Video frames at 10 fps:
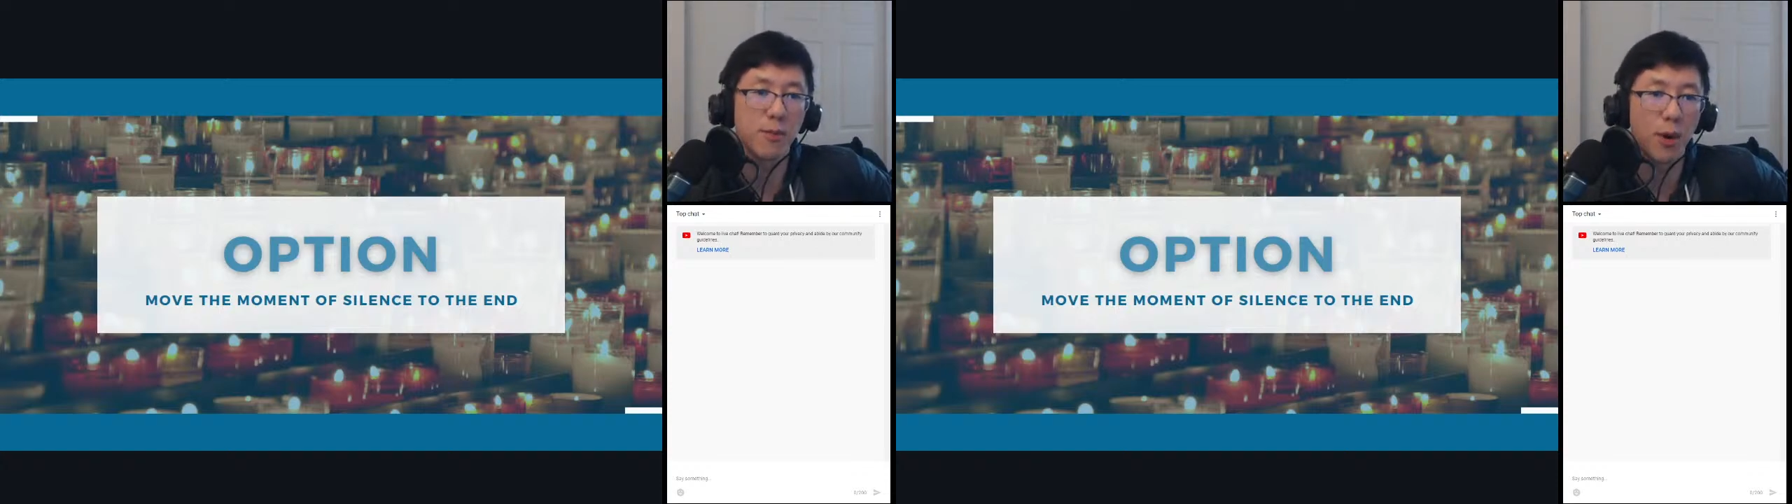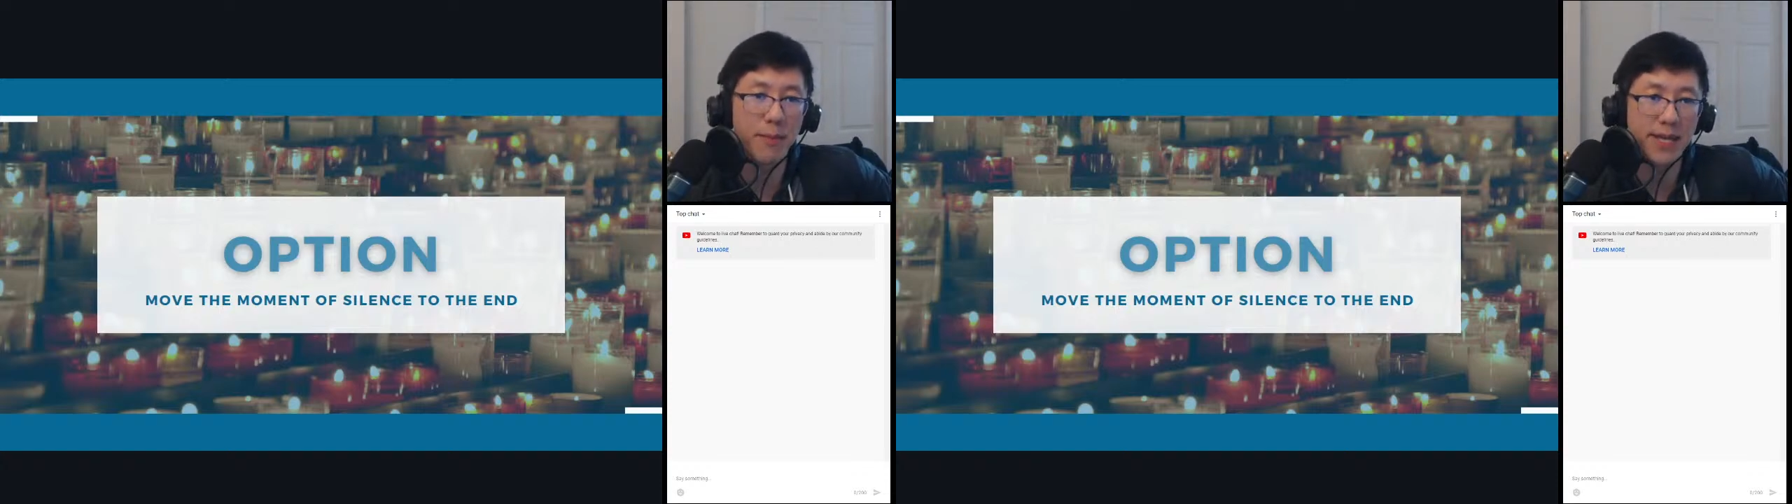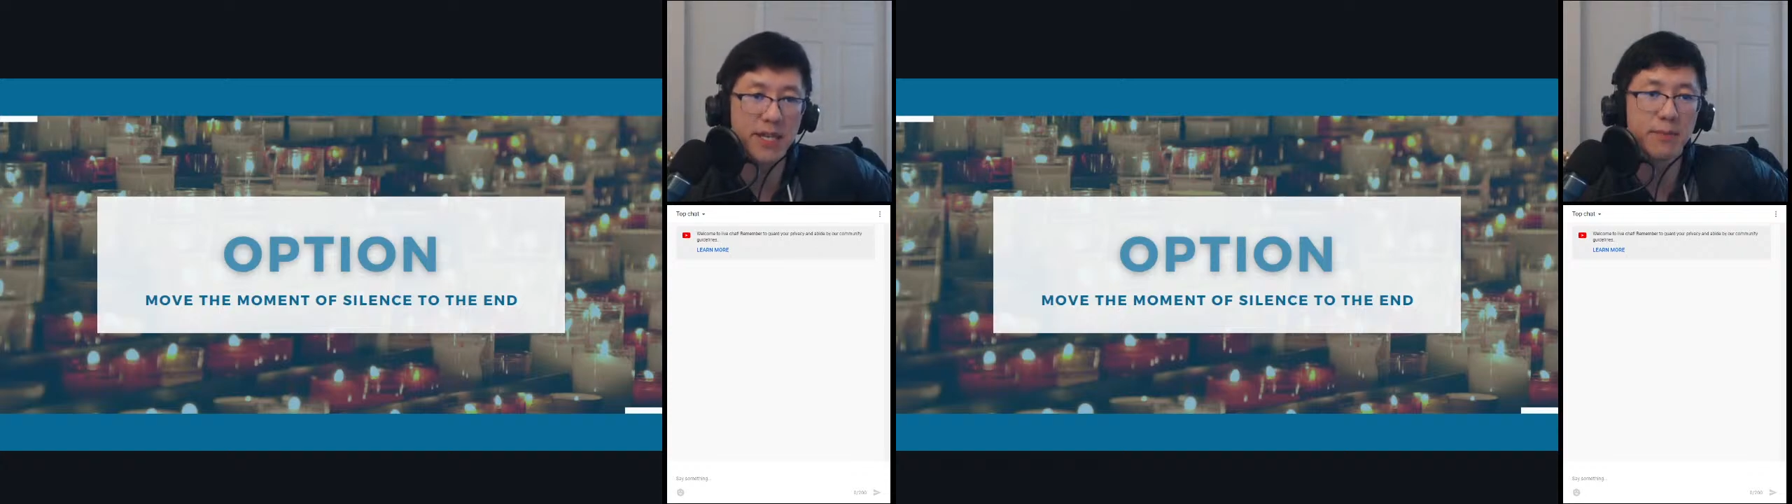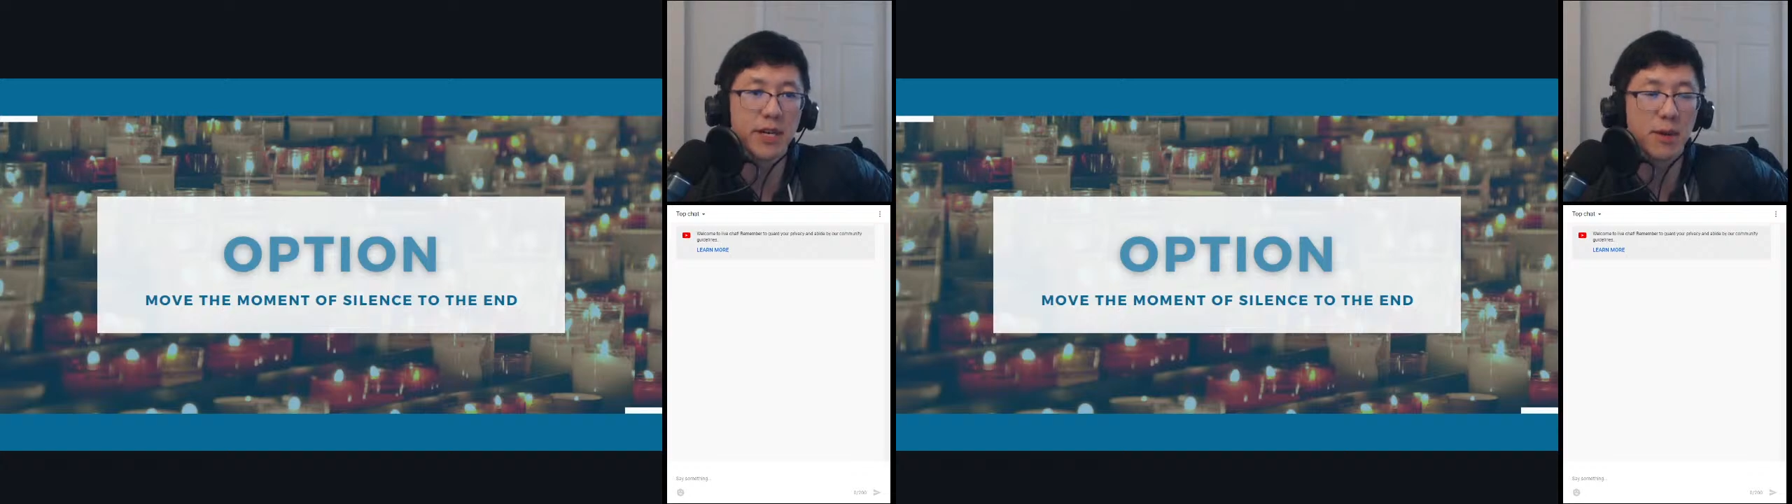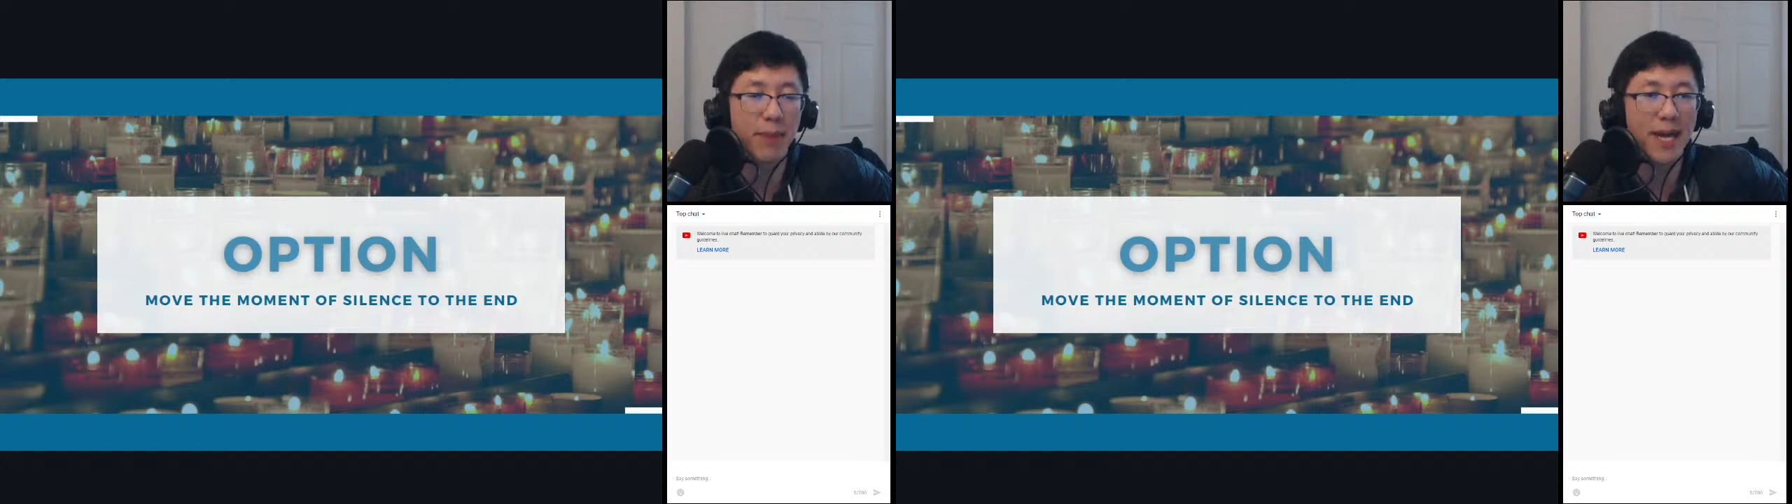momentum and
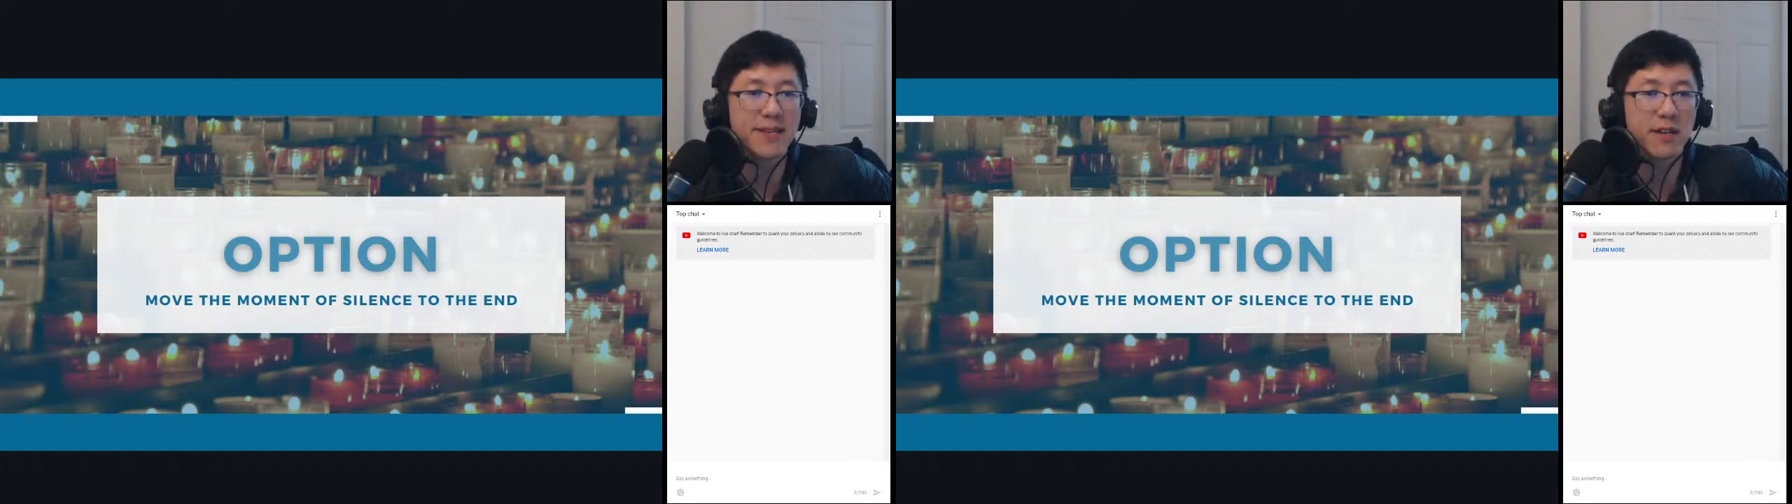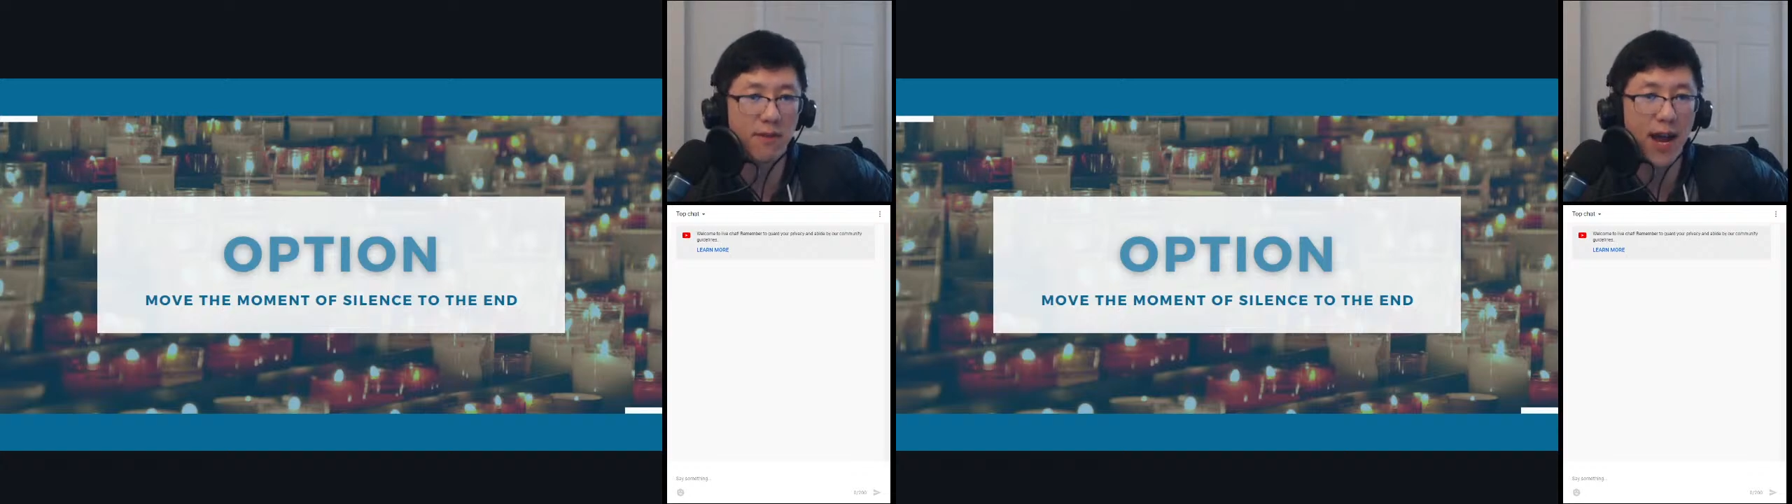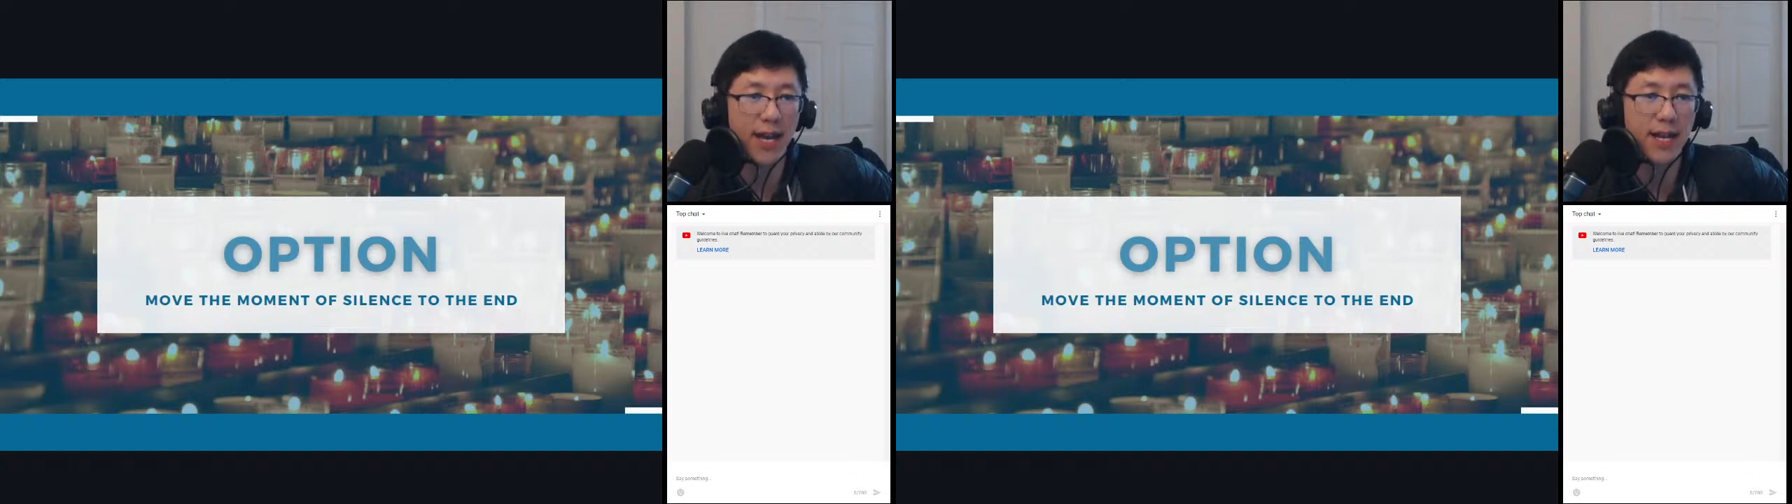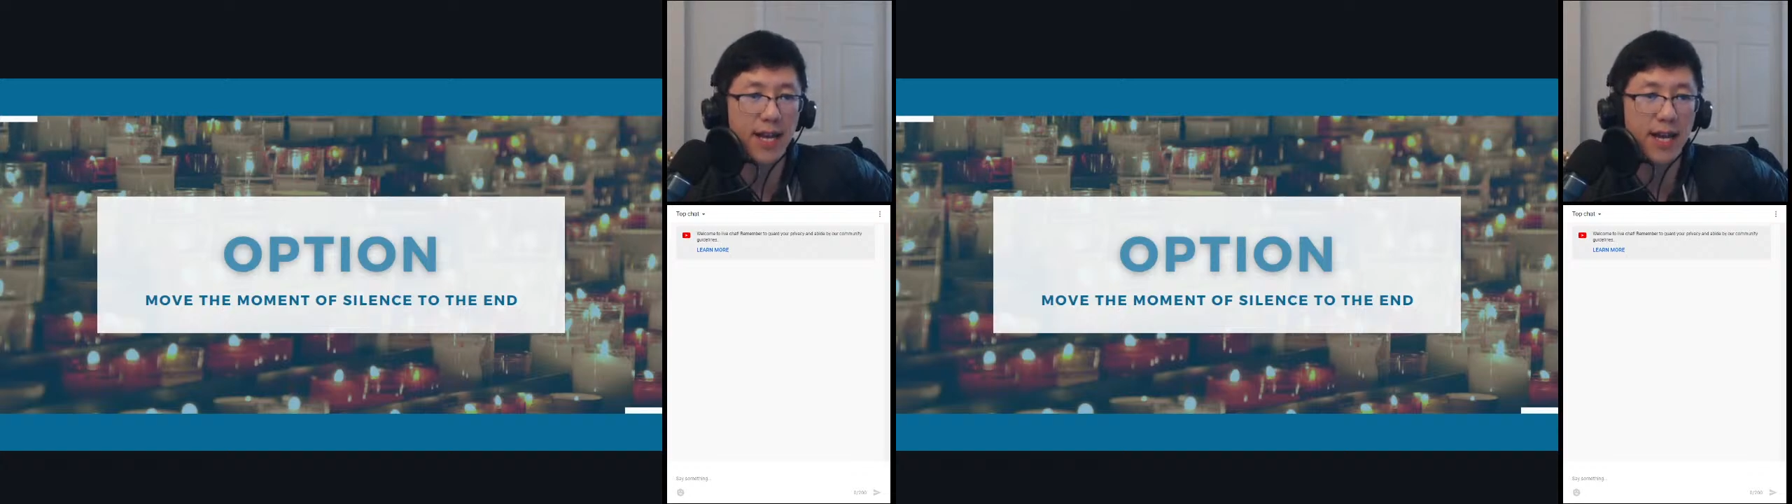your pacing right,